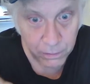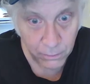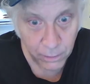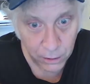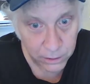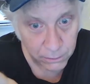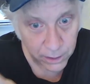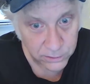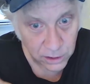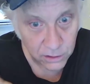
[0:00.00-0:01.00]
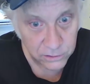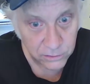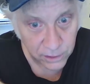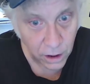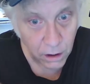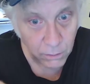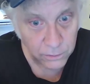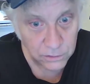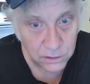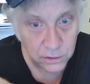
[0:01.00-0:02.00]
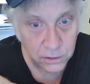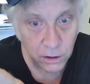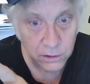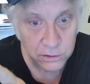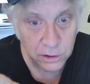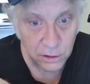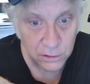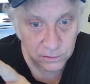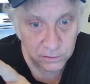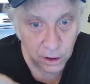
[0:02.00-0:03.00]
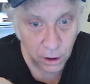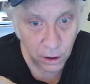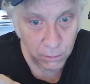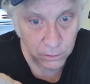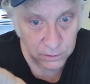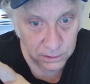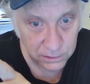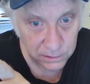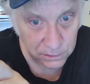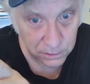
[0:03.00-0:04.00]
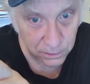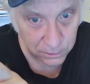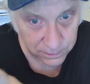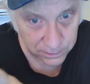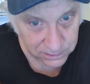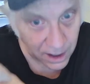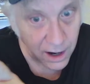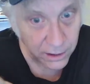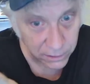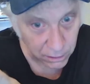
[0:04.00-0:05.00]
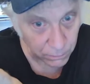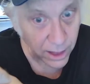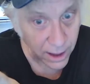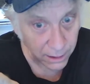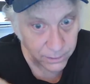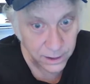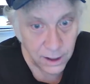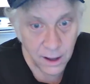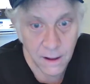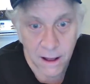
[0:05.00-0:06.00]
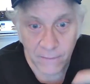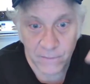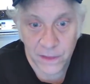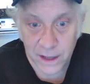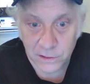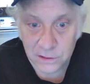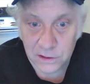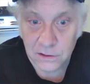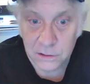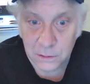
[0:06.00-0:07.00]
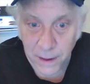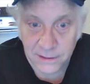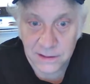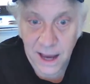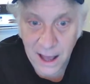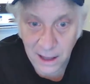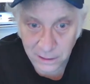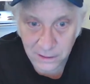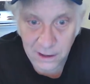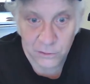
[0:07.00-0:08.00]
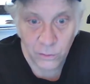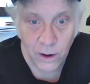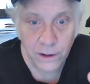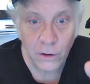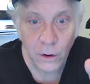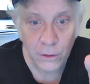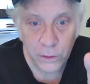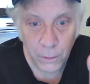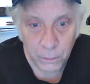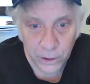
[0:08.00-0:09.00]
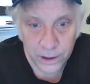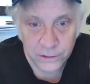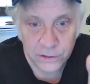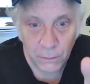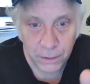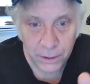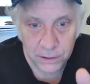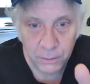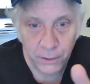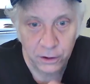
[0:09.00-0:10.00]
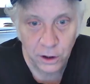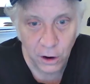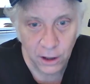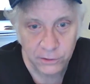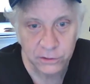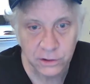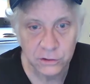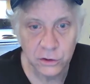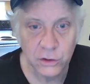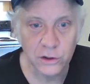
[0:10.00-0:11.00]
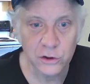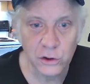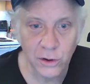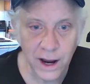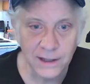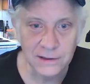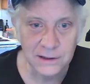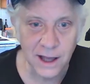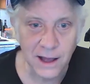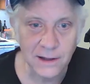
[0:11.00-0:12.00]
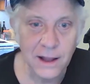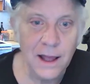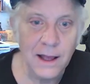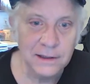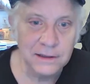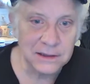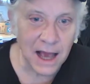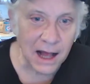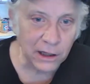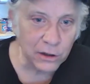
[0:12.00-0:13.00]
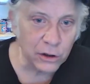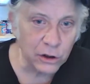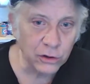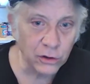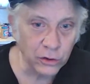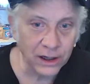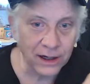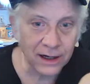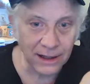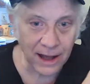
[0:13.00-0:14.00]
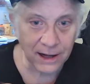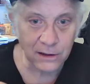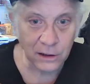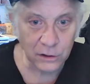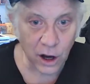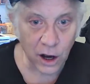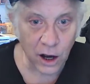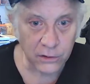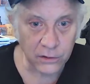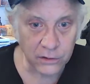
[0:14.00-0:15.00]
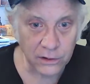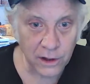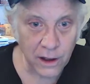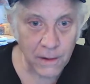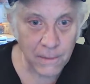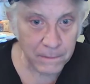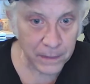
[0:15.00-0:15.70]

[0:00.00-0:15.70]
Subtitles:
being promoted by Joseph Goebbels. And you know that Joseph Goebbels isn't on the side of the black man. And this is the mentality. That's why I call it the Bridge of Pittsburgh Consciousness. You can trace that. Sally Yuden, you can connect the dots